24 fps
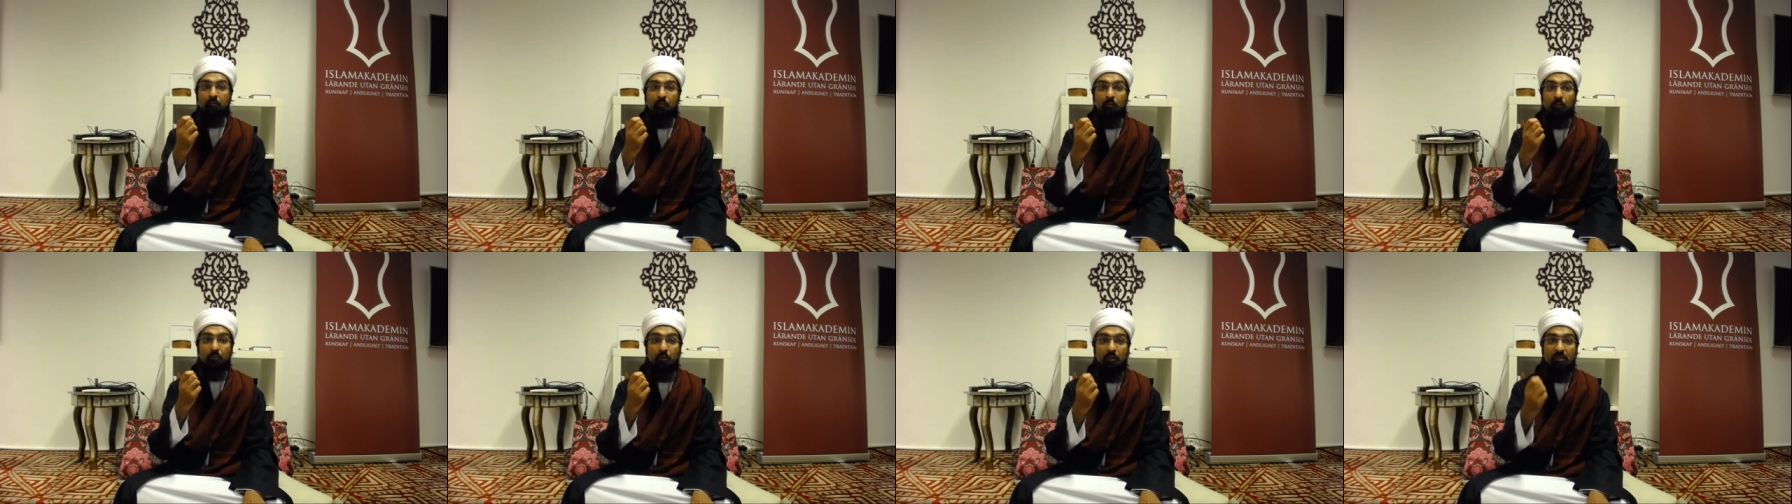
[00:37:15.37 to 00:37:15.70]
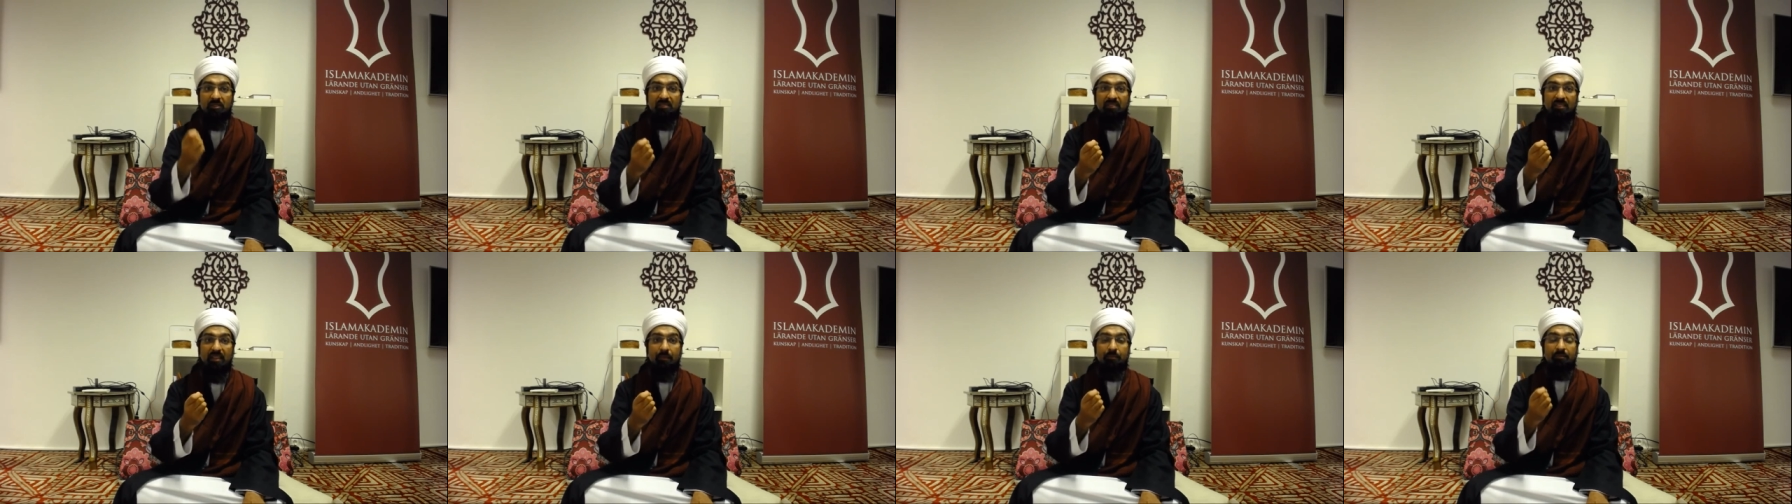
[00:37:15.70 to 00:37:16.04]

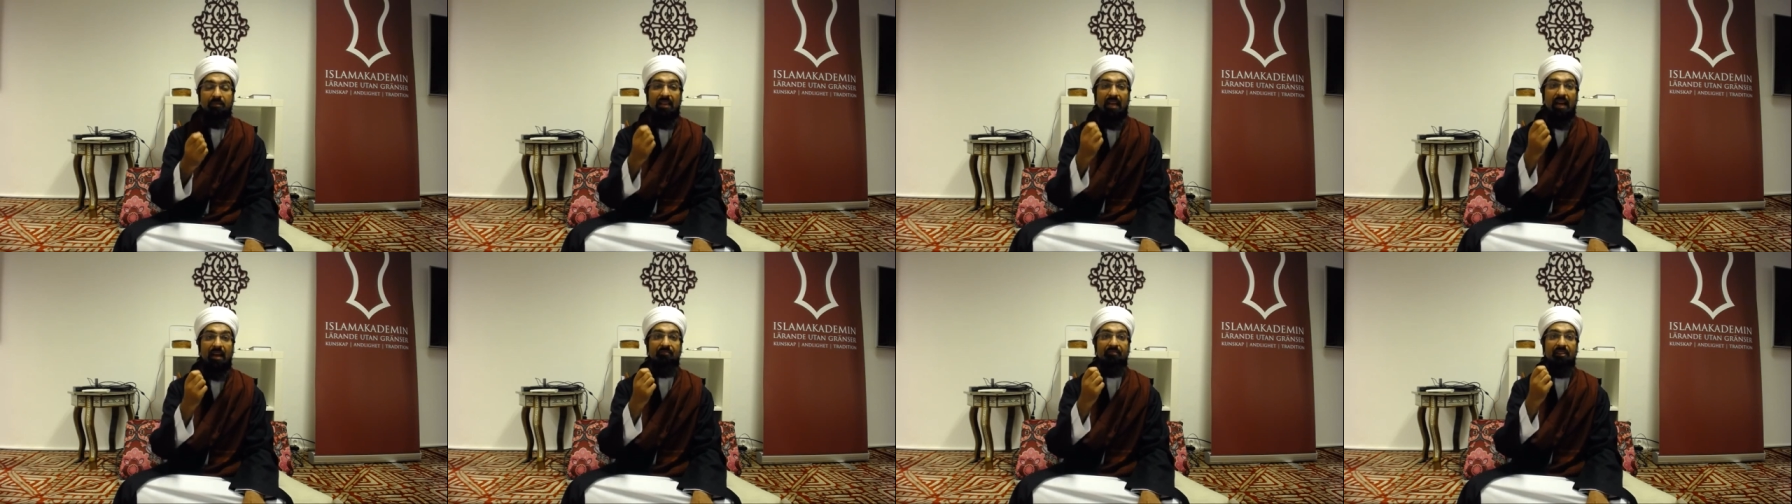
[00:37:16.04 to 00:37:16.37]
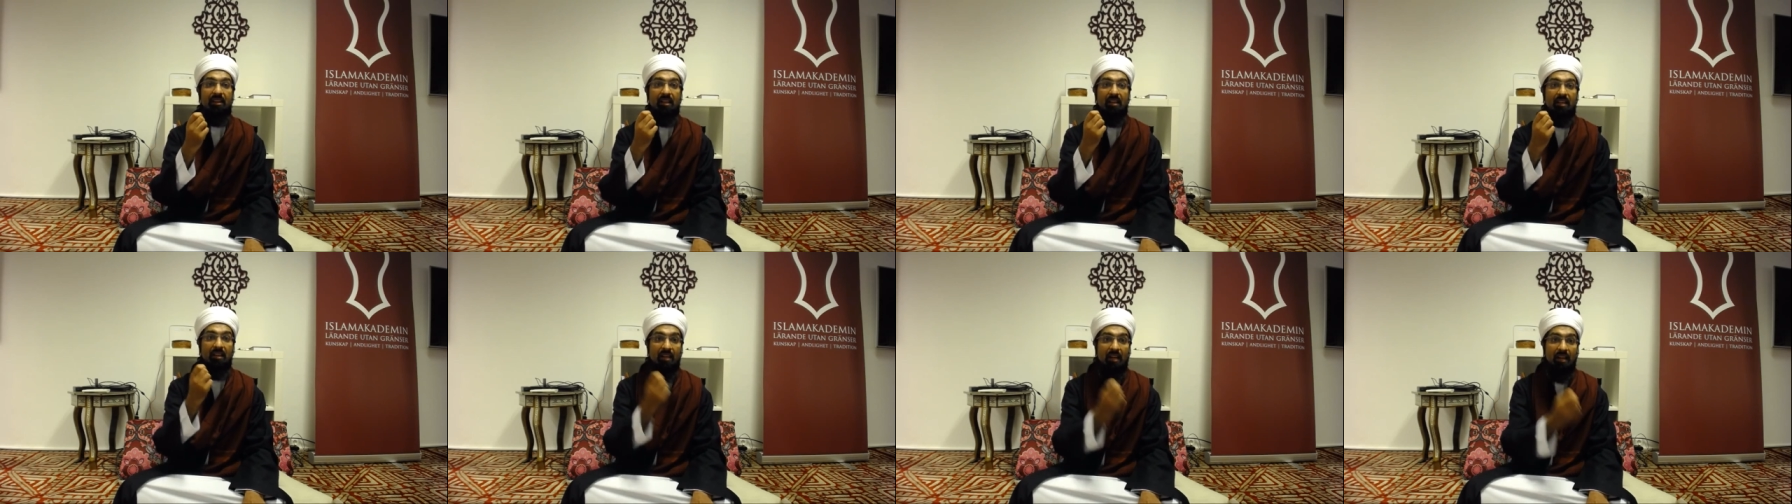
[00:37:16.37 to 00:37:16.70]
Muslims having
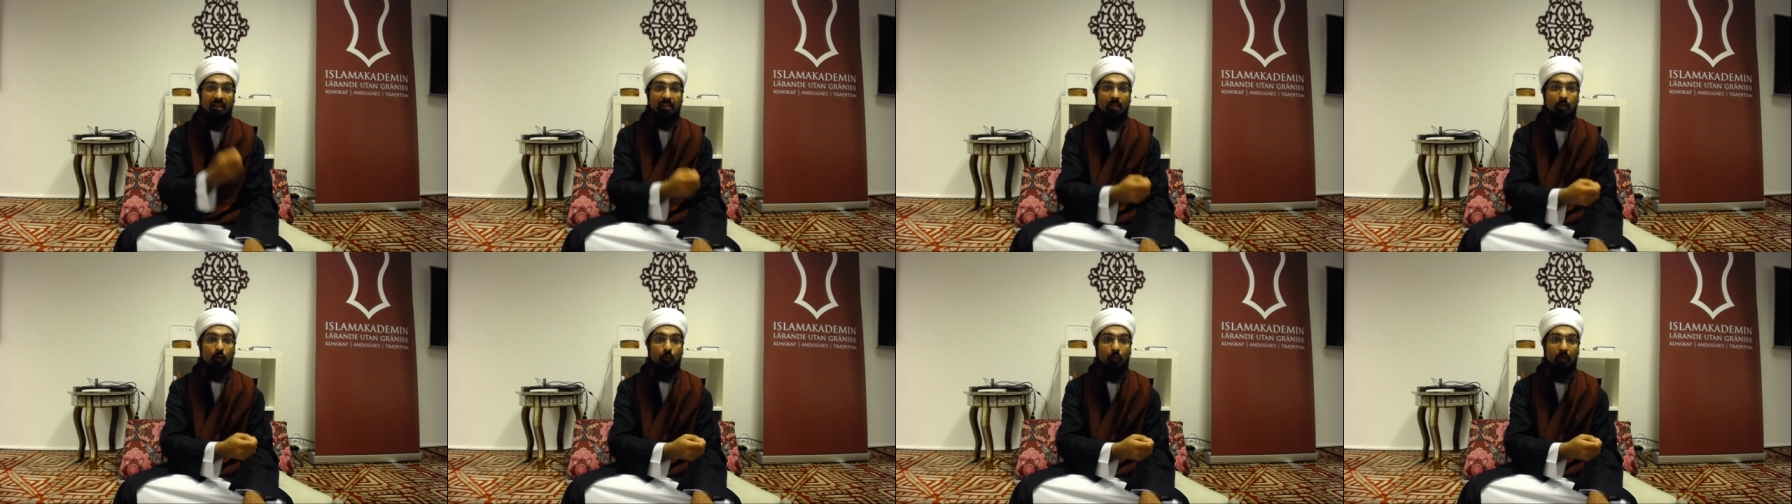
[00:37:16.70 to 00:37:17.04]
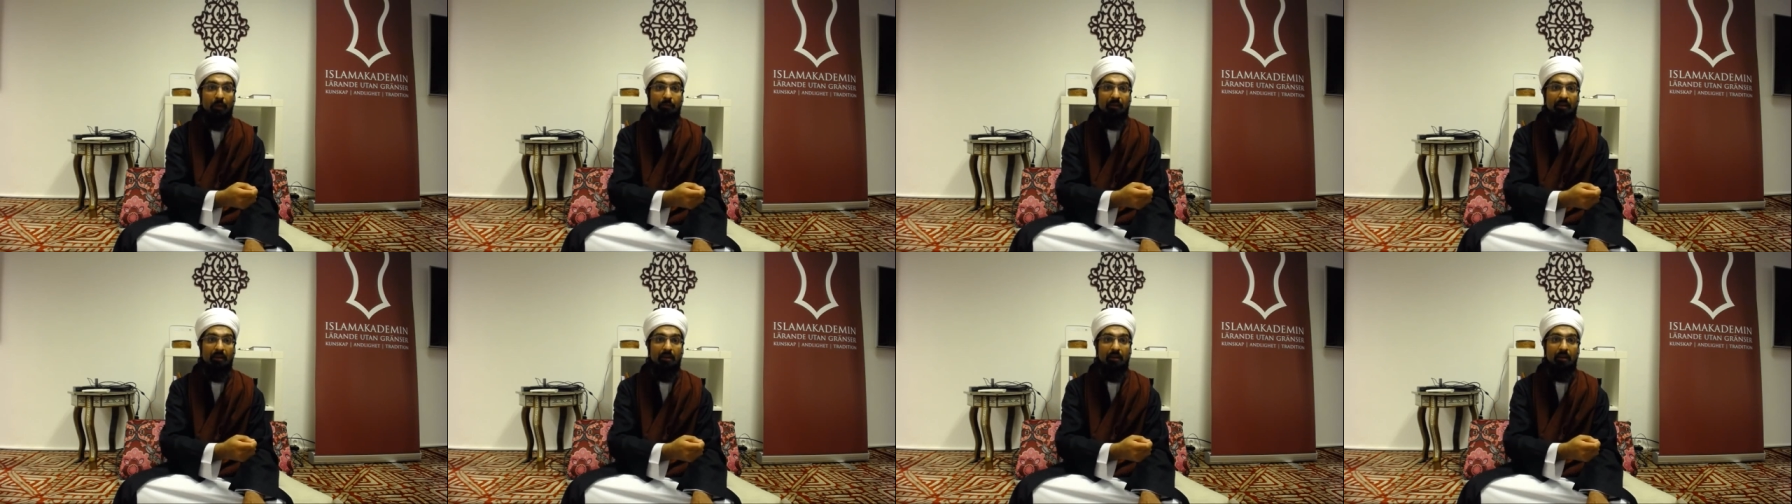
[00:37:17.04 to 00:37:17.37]
learned
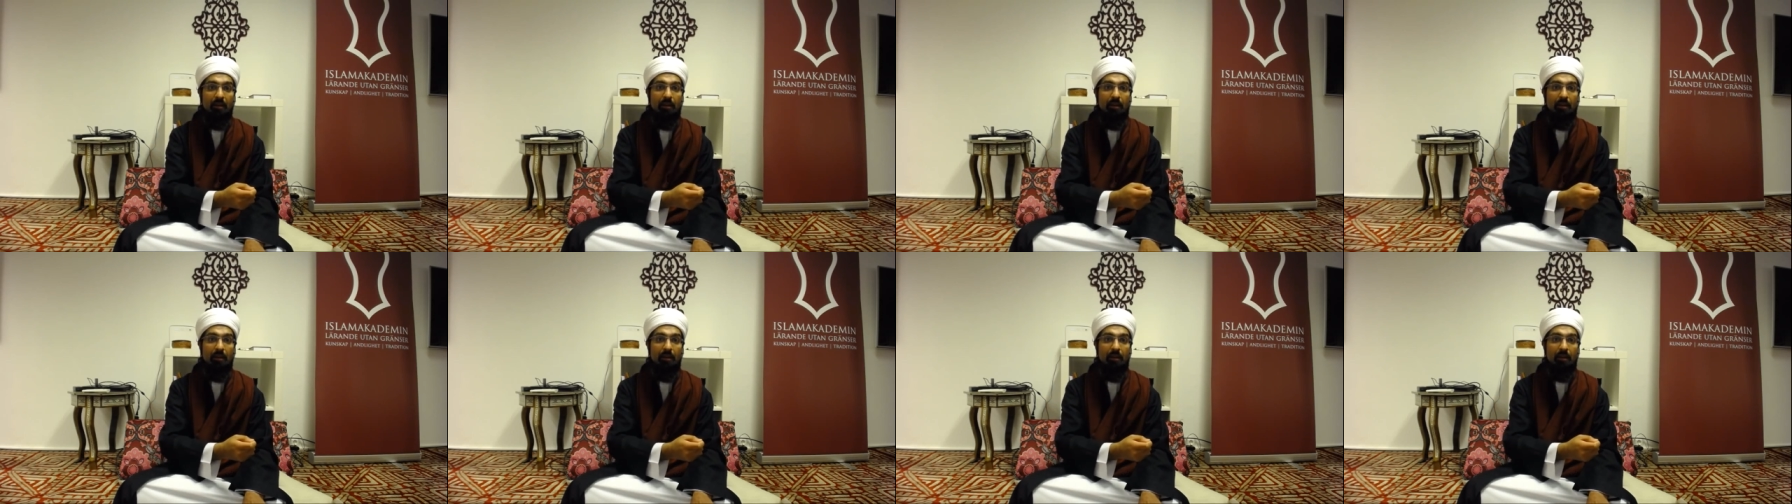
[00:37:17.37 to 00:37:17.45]
women